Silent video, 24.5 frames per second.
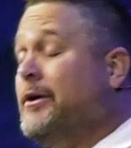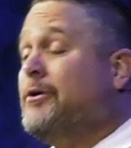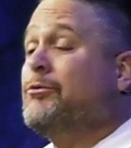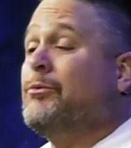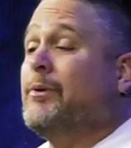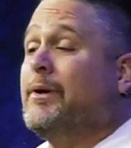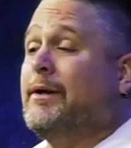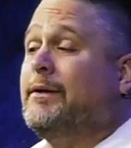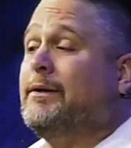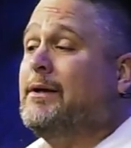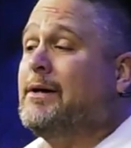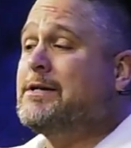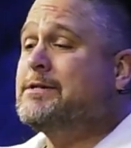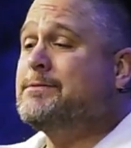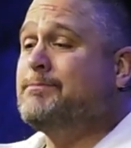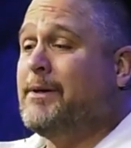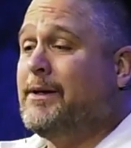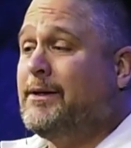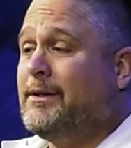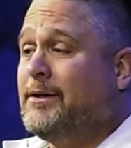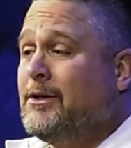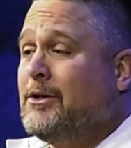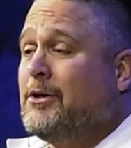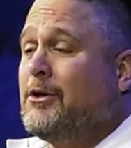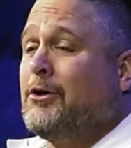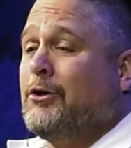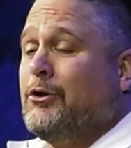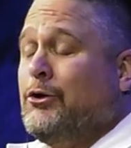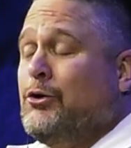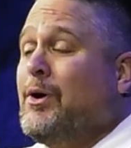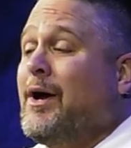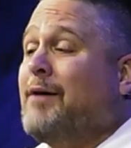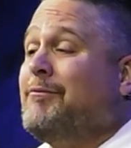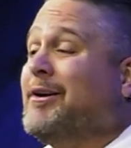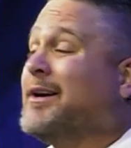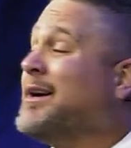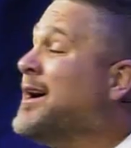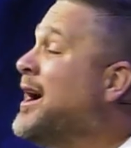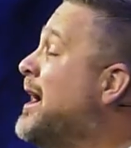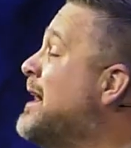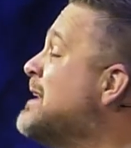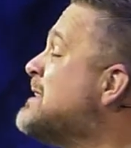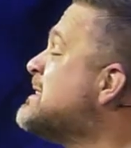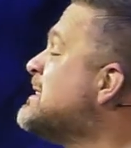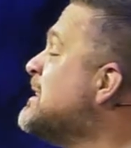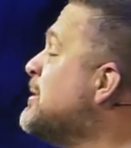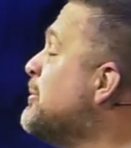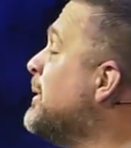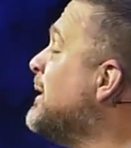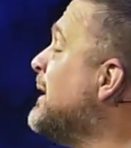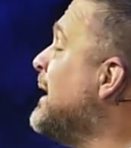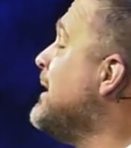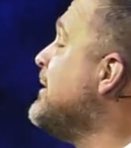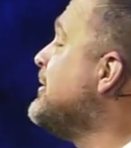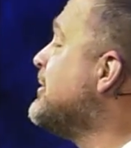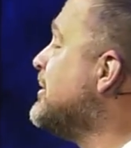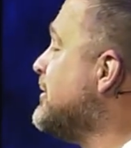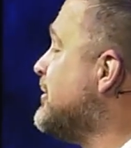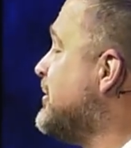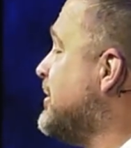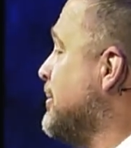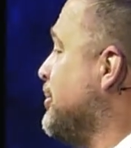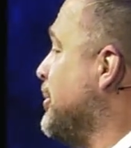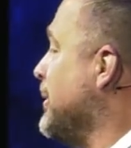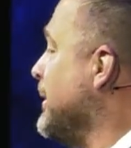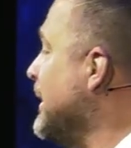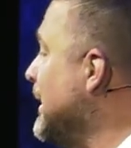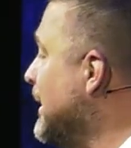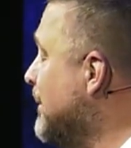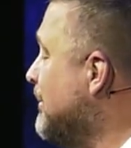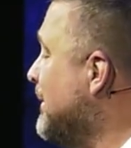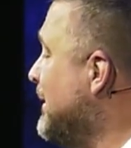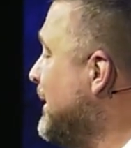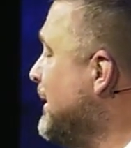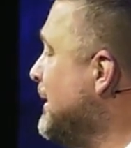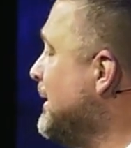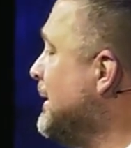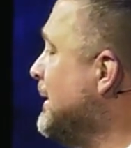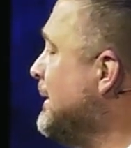but here's what it does mean. You have a constant relationship with Him.